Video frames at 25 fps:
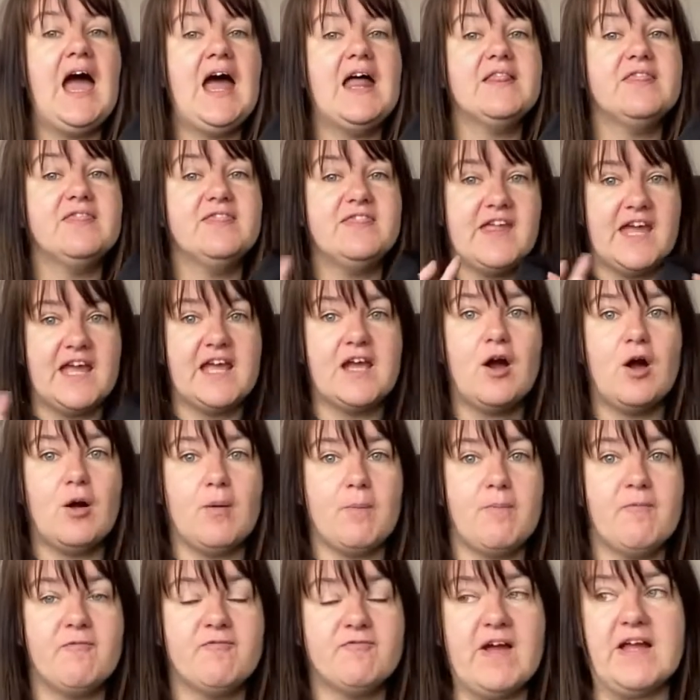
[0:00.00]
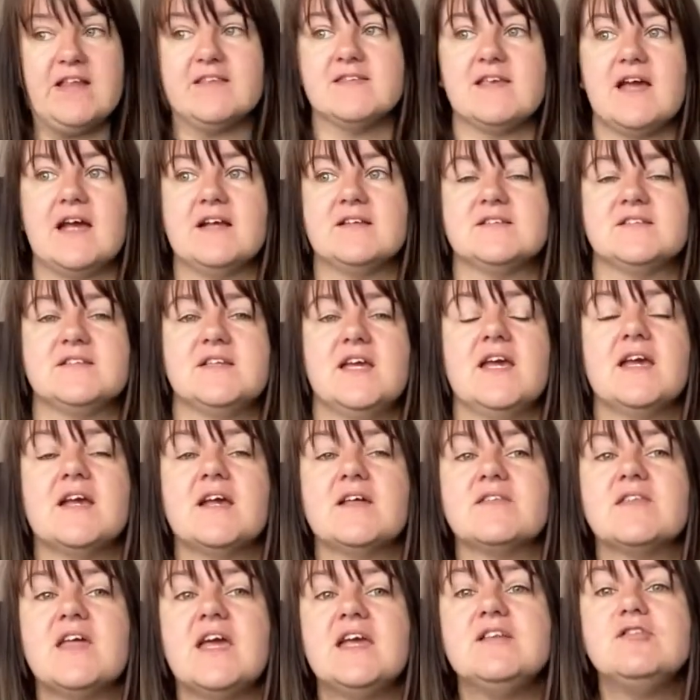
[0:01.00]
they are
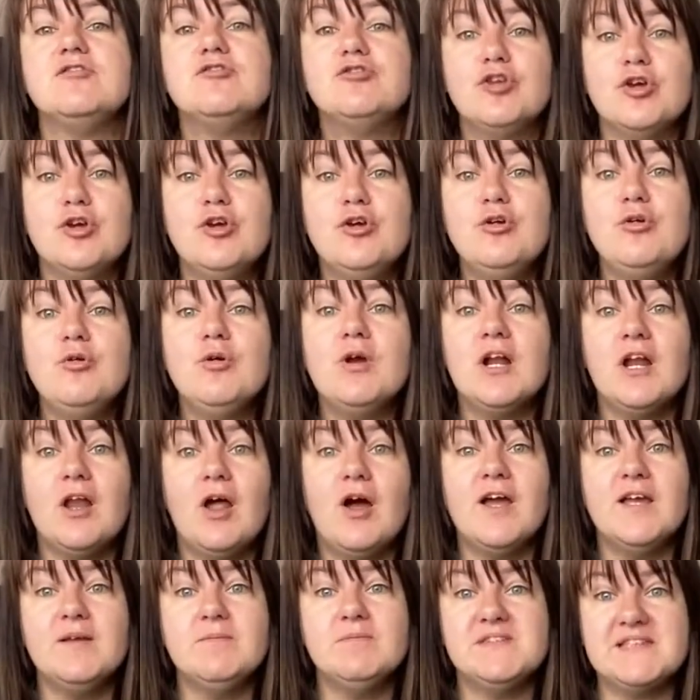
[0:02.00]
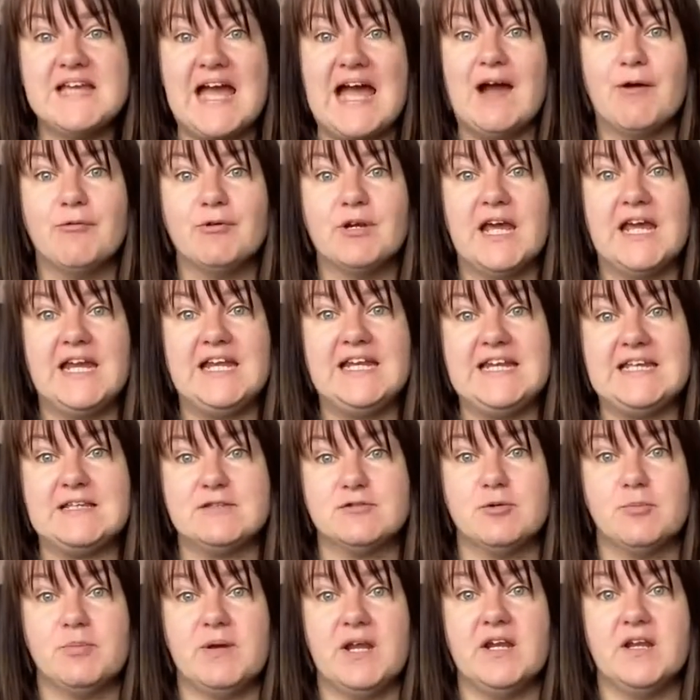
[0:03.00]
fantastic. They do climb down a
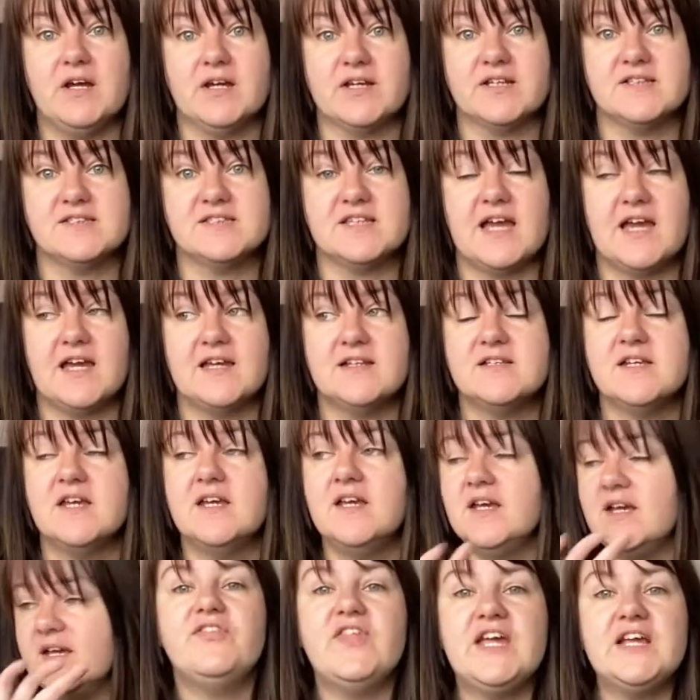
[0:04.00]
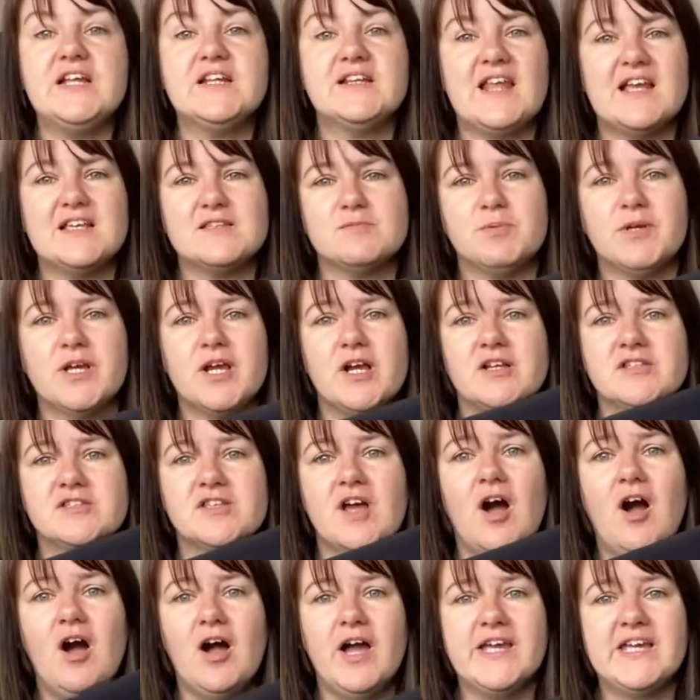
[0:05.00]
little bit, like I said. I think that's because
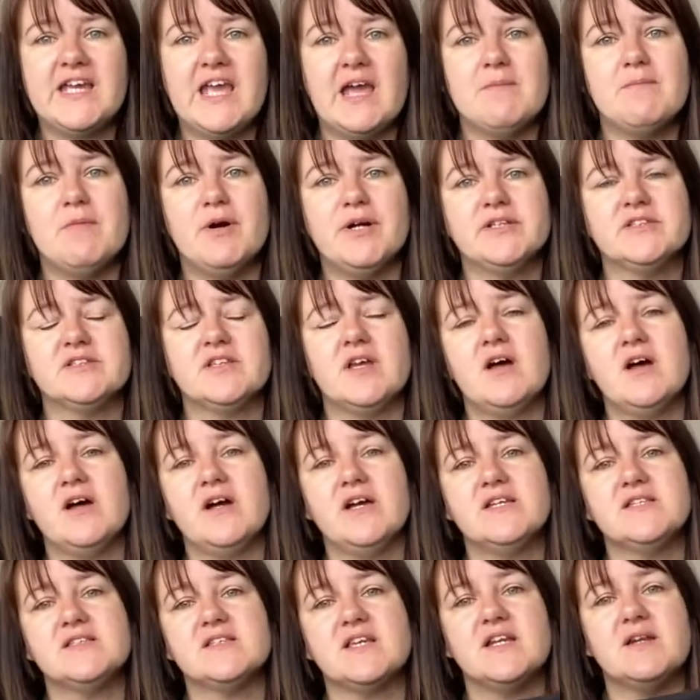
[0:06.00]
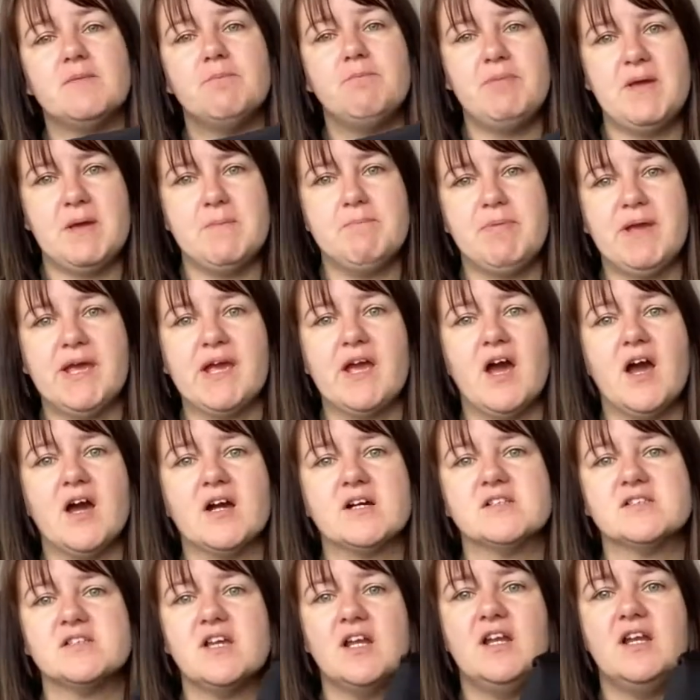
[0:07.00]
I get my size in a bit bigger
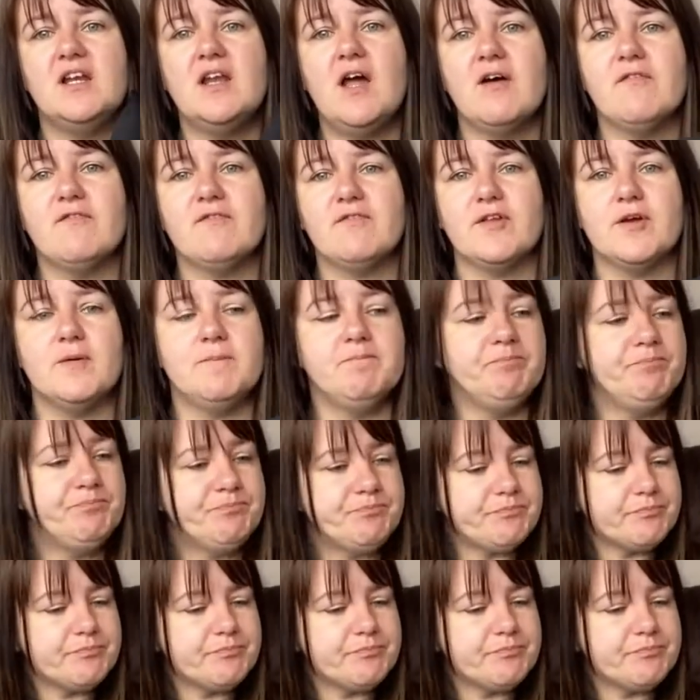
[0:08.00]
because I love them.